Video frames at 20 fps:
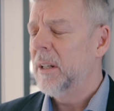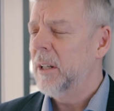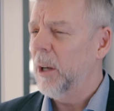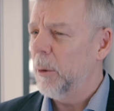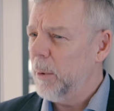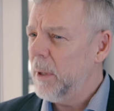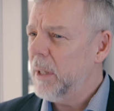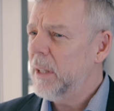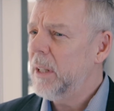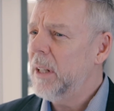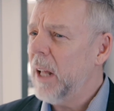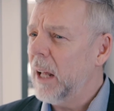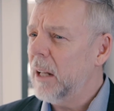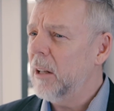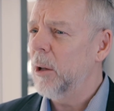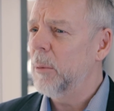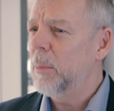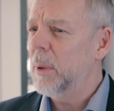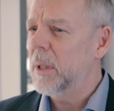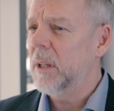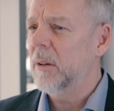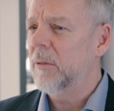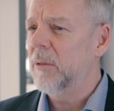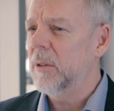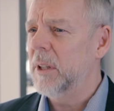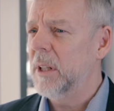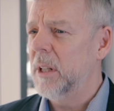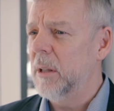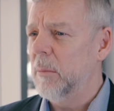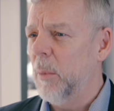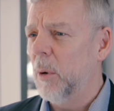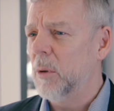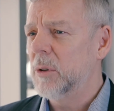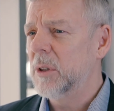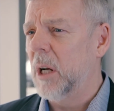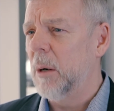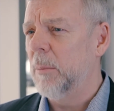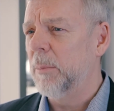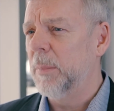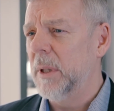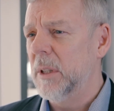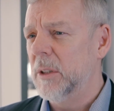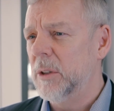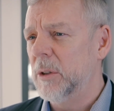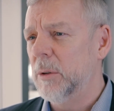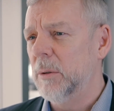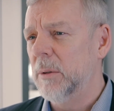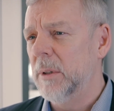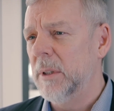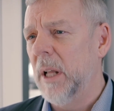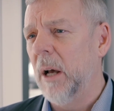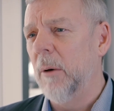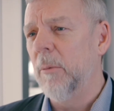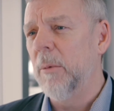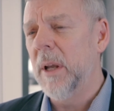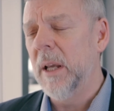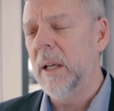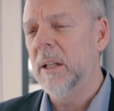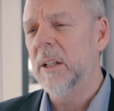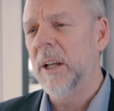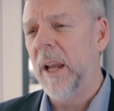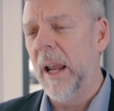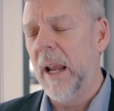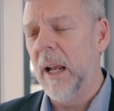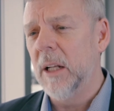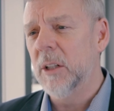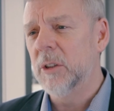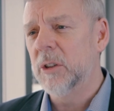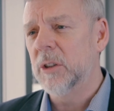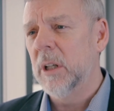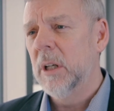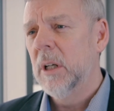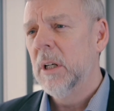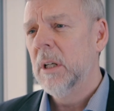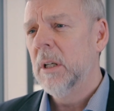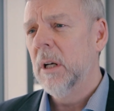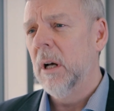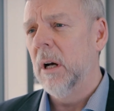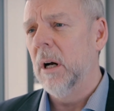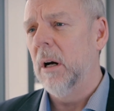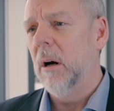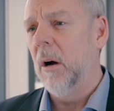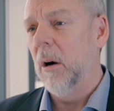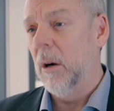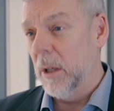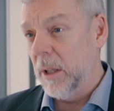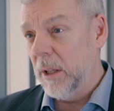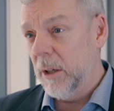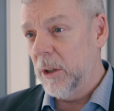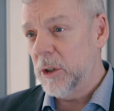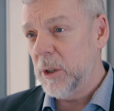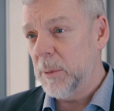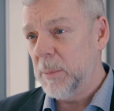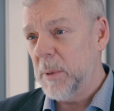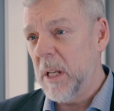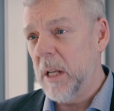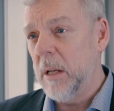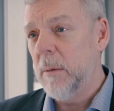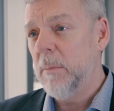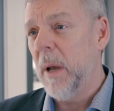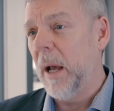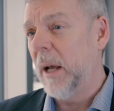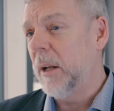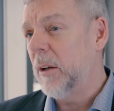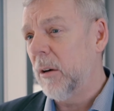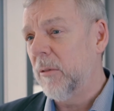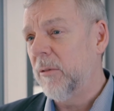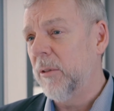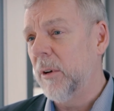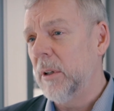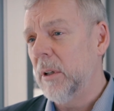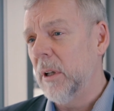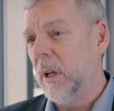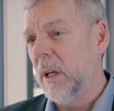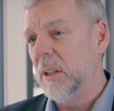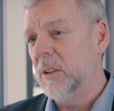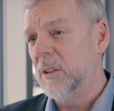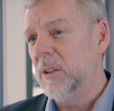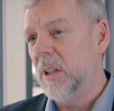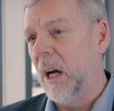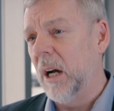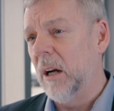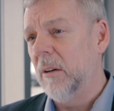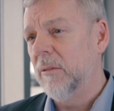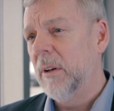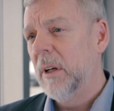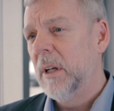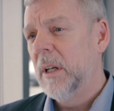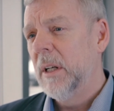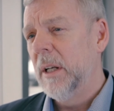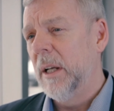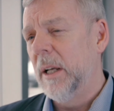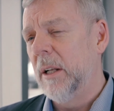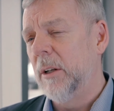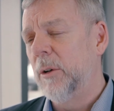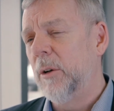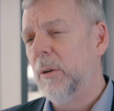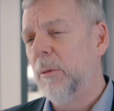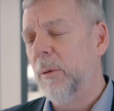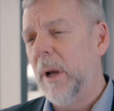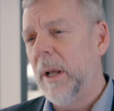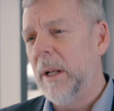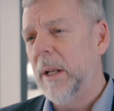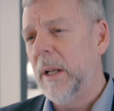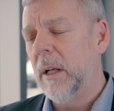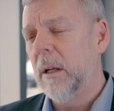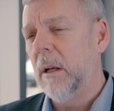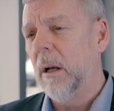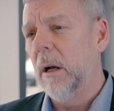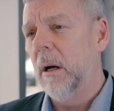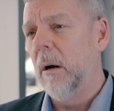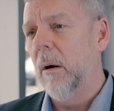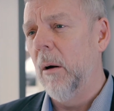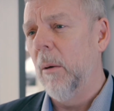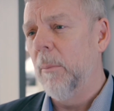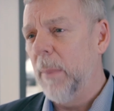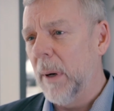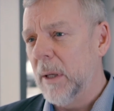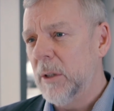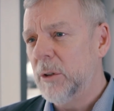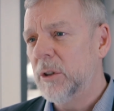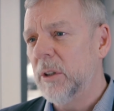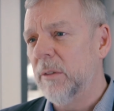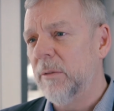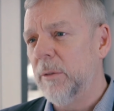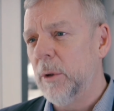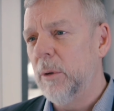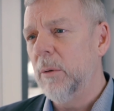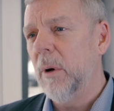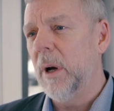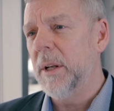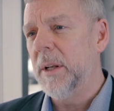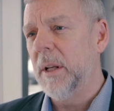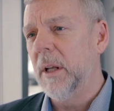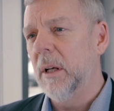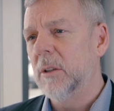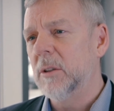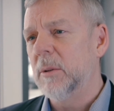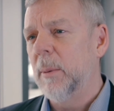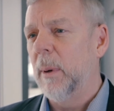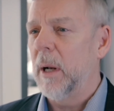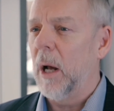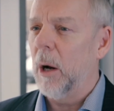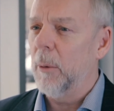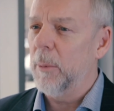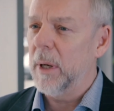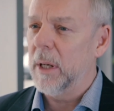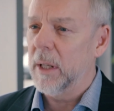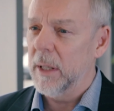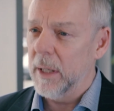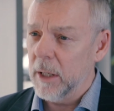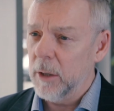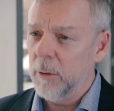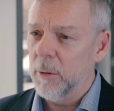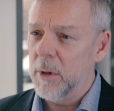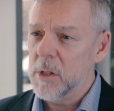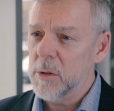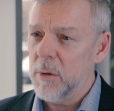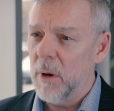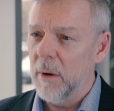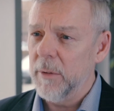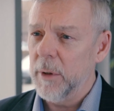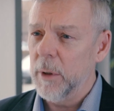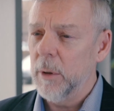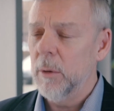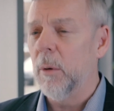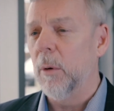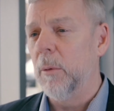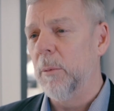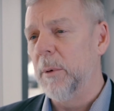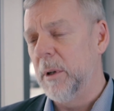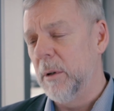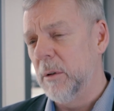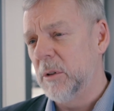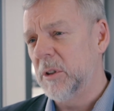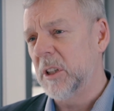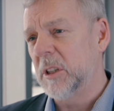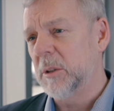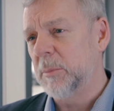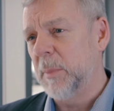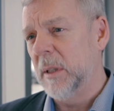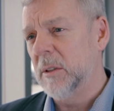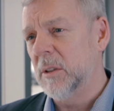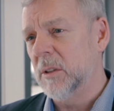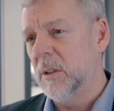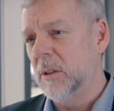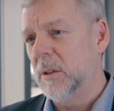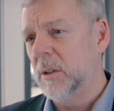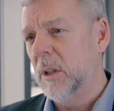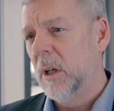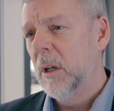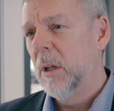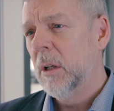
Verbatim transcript: And we did that a little bit differently than most companies do in that we engaged uh, our leadership team and our frontline staff in creating a bunch of new ideas about how we could increase revenue or reduce expenses.